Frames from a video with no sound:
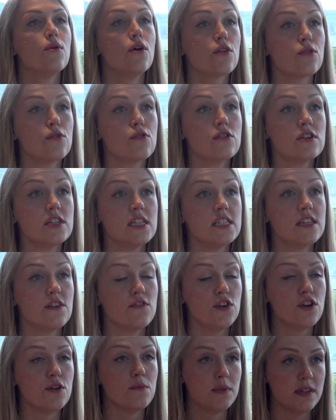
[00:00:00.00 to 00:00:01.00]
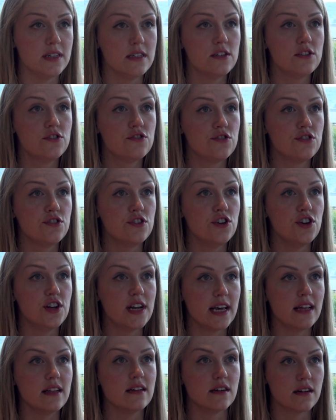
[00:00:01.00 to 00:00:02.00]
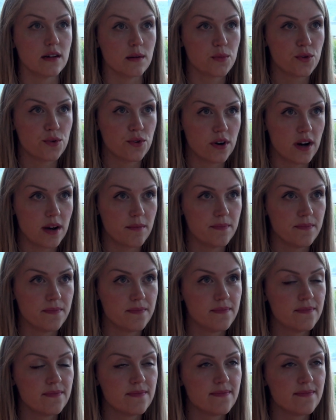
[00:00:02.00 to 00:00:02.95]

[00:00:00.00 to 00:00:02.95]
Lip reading: What courses have you completed through the Unite Learning programme?